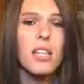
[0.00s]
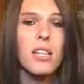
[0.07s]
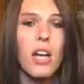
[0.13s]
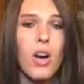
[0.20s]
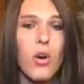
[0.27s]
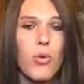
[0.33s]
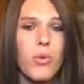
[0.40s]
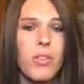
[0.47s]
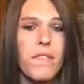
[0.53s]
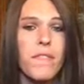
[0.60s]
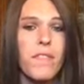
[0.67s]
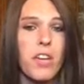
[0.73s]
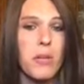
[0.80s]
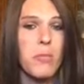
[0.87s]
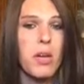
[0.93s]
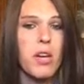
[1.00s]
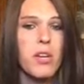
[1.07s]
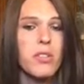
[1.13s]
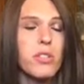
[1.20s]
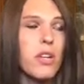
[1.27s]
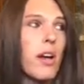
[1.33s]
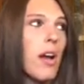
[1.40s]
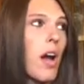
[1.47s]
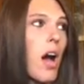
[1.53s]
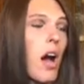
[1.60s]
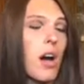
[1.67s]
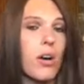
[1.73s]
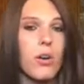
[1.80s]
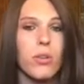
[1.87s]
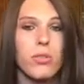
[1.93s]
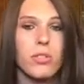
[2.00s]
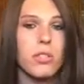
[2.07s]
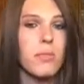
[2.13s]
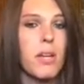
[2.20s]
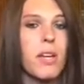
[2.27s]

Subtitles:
along with females awesome,